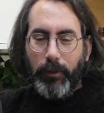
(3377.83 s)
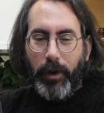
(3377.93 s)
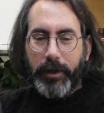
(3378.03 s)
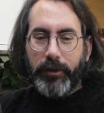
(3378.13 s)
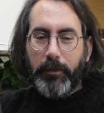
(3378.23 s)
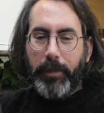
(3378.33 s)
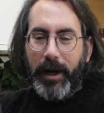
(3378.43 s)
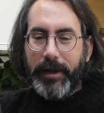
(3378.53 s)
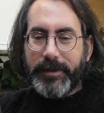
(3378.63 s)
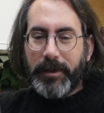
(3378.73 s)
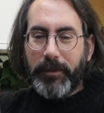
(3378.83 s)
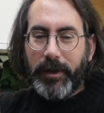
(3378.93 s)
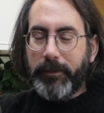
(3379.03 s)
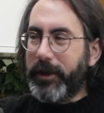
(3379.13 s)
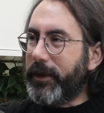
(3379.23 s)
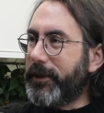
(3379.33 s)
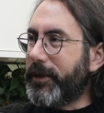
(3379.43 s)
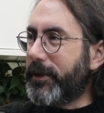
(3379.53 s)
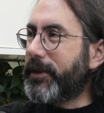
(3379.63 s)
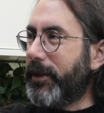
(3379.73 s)
wanting to buy something
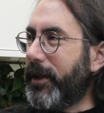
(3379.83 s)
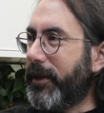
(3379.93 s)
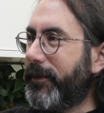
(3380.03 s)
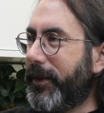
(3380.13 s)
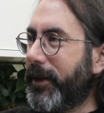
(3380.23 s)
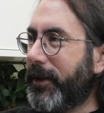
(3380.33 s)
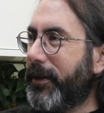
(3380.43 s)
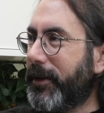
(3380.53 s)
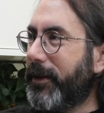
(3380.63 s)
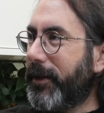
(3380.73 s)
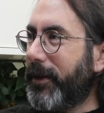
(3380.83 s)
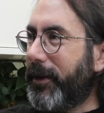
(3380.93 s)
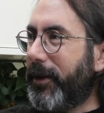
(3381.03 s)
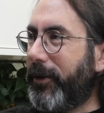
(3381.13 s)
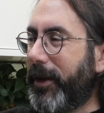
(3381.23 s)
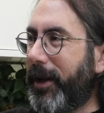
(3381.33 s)
because it's the it thing, you know.